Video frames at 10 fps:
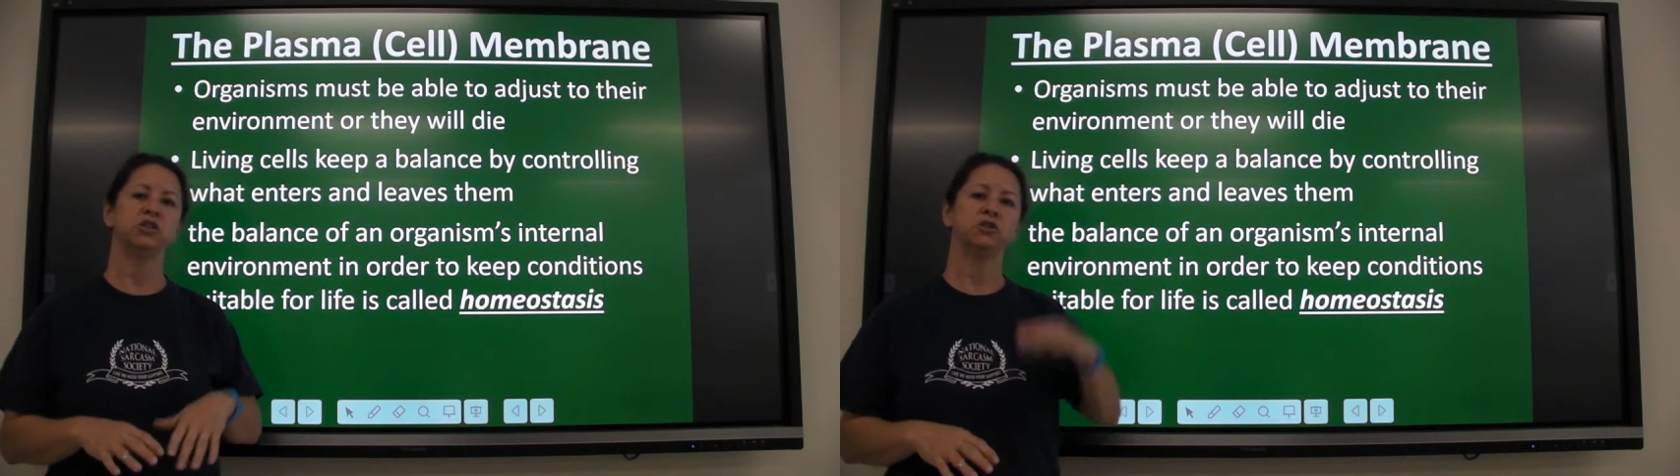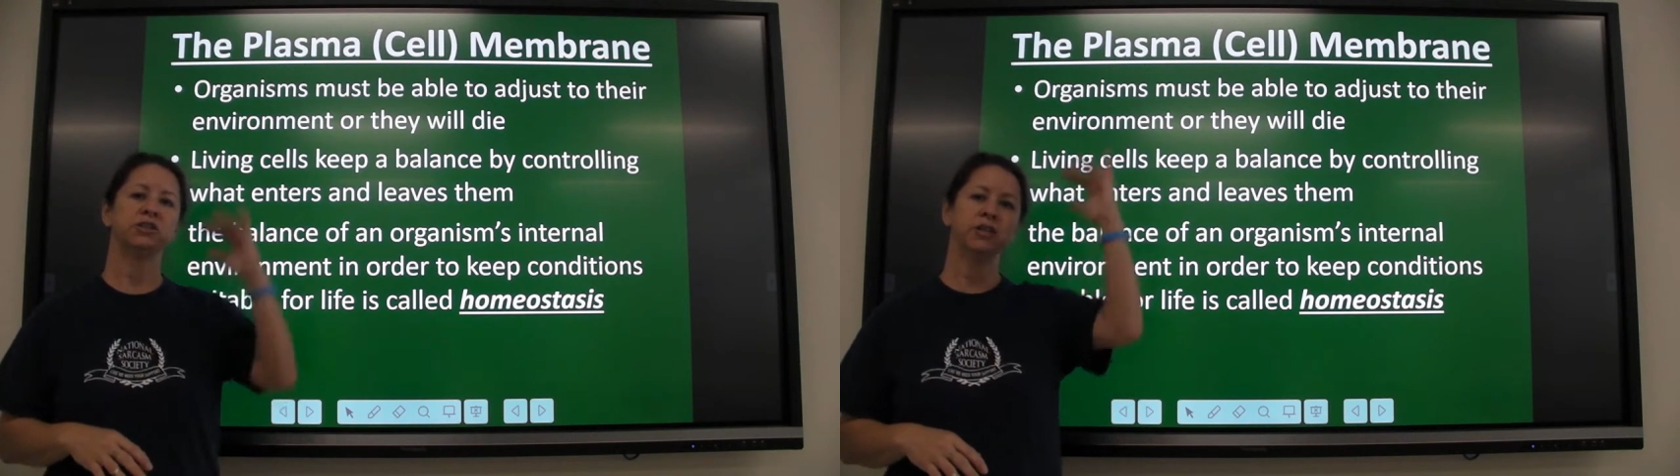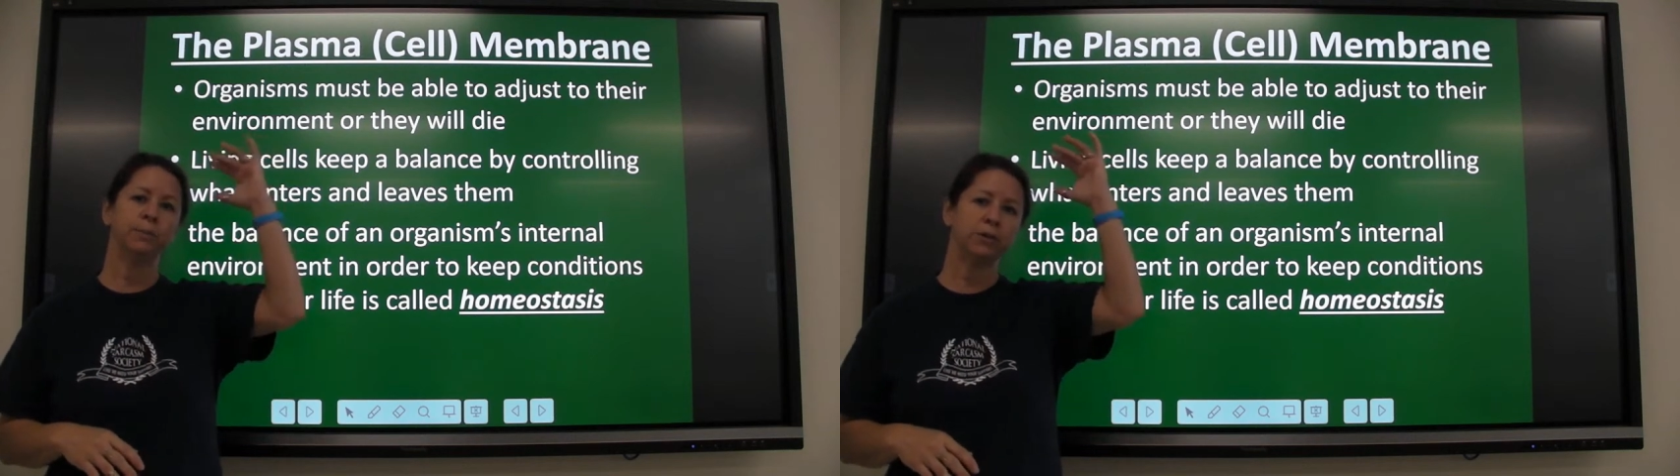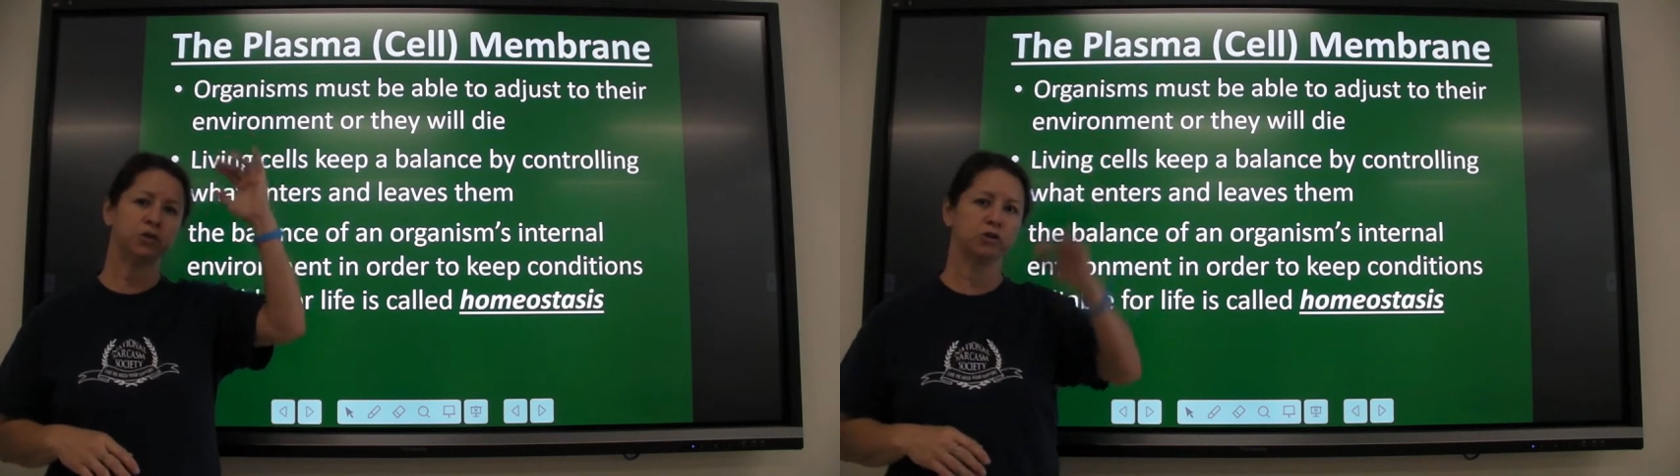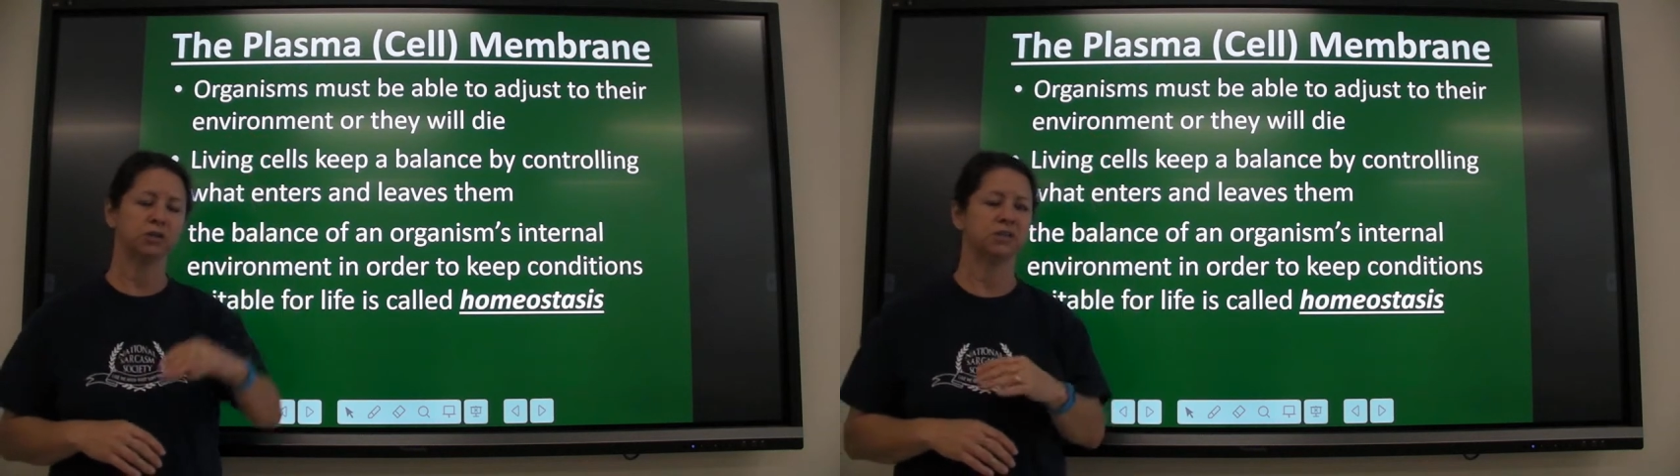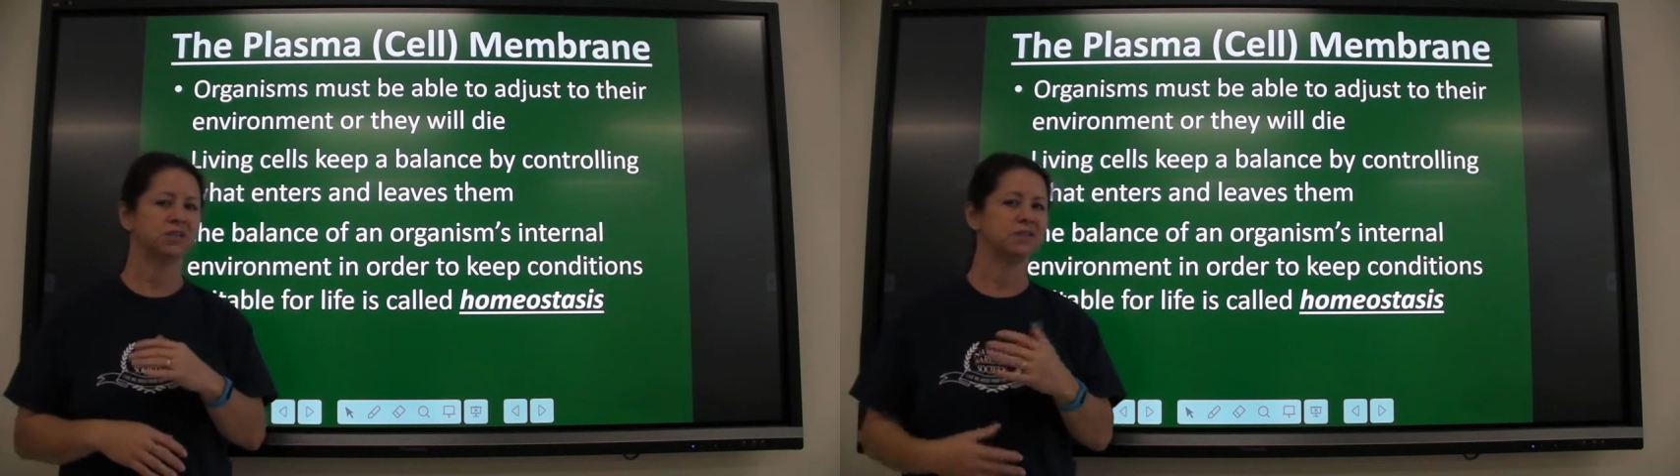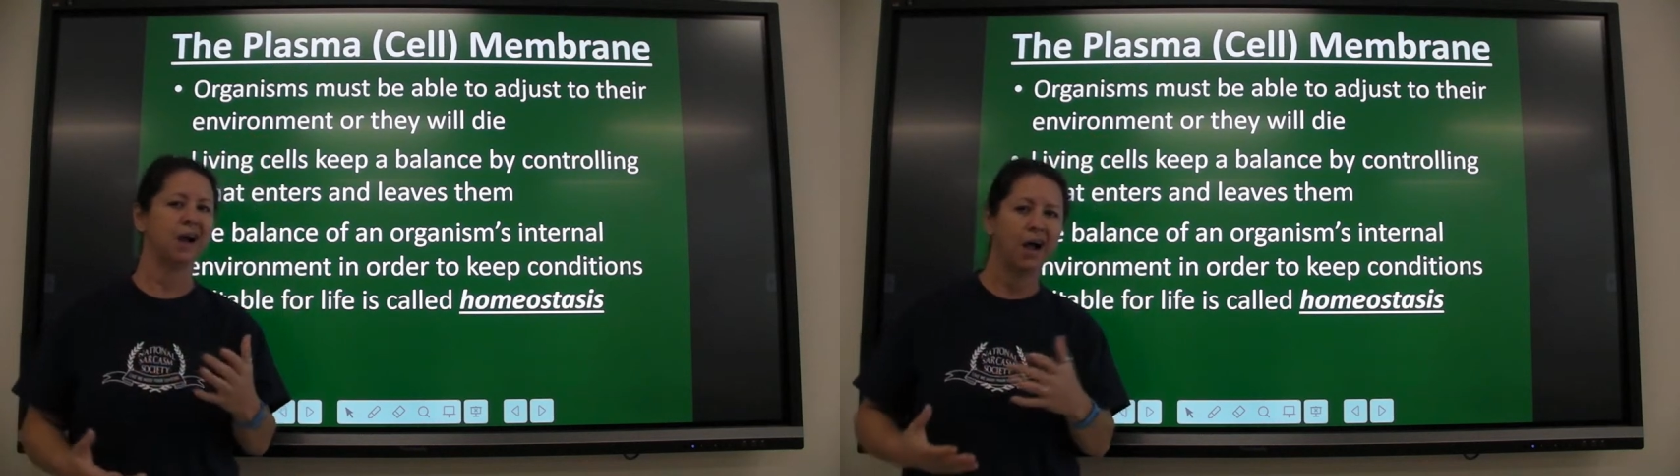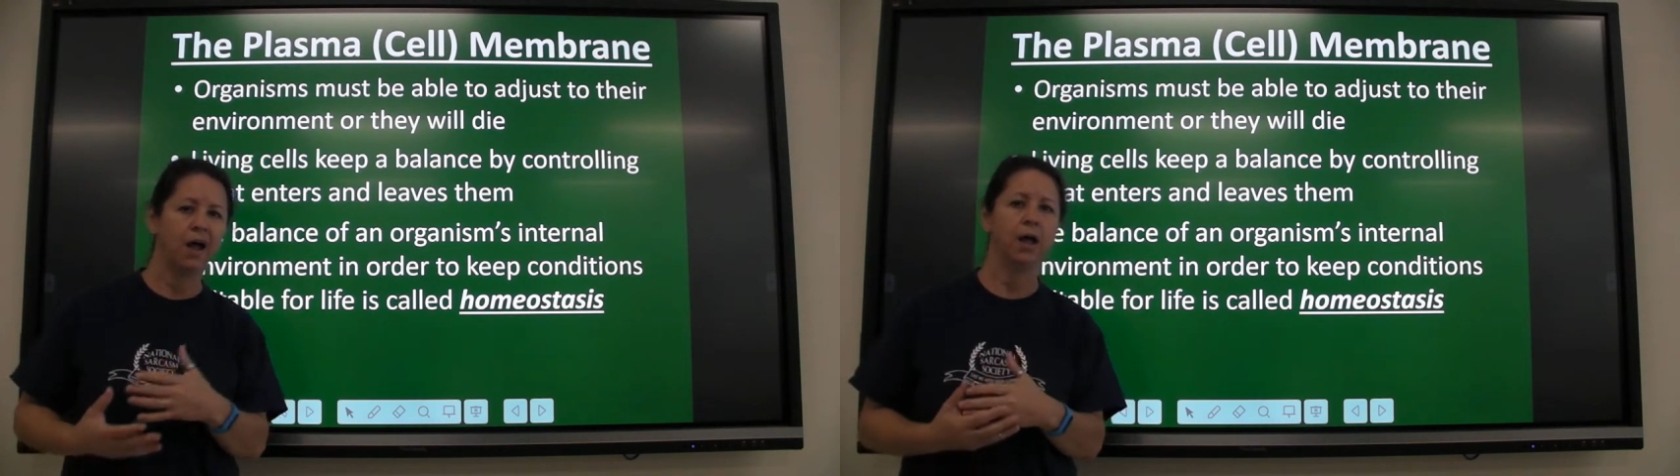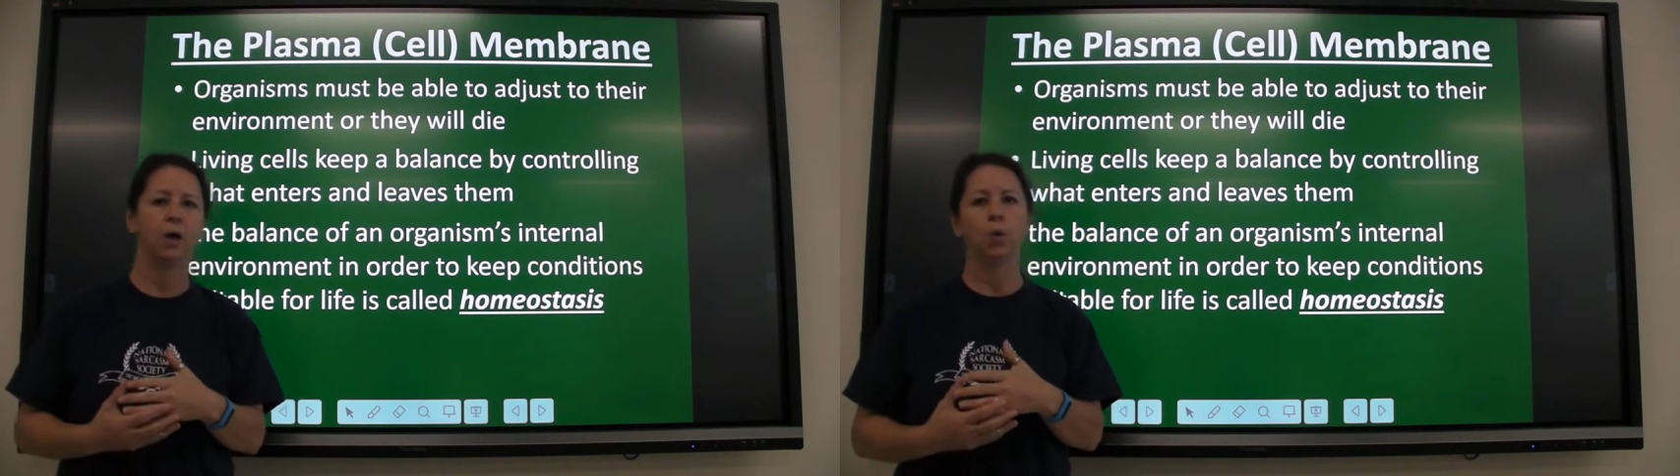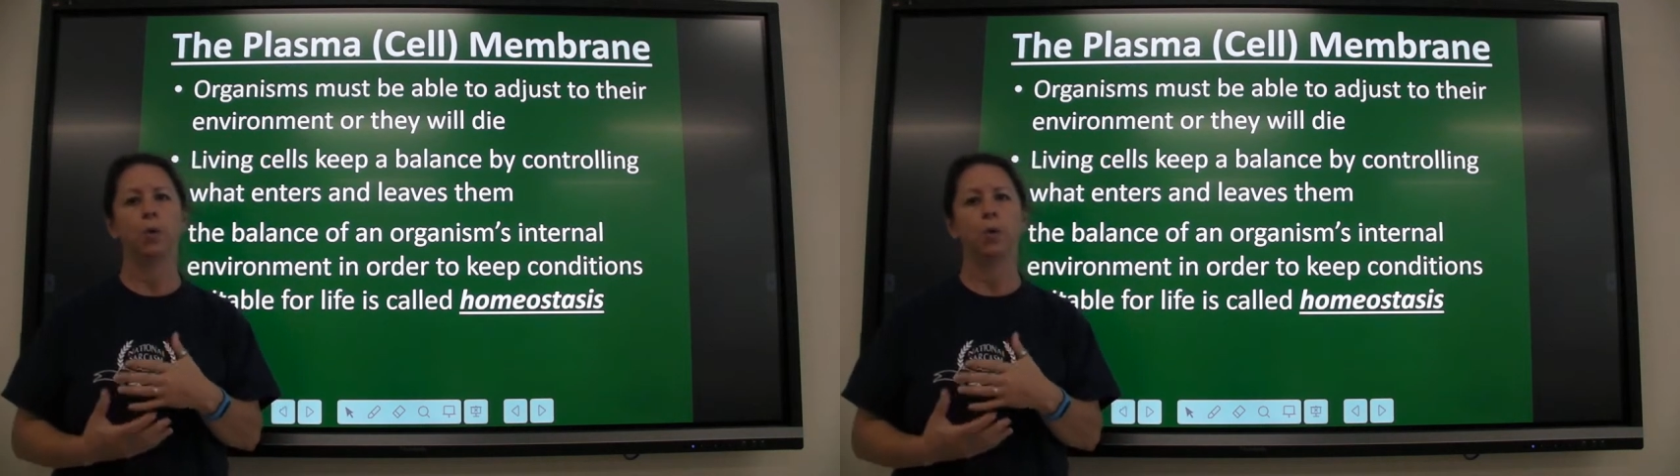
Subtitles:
Your temperature is not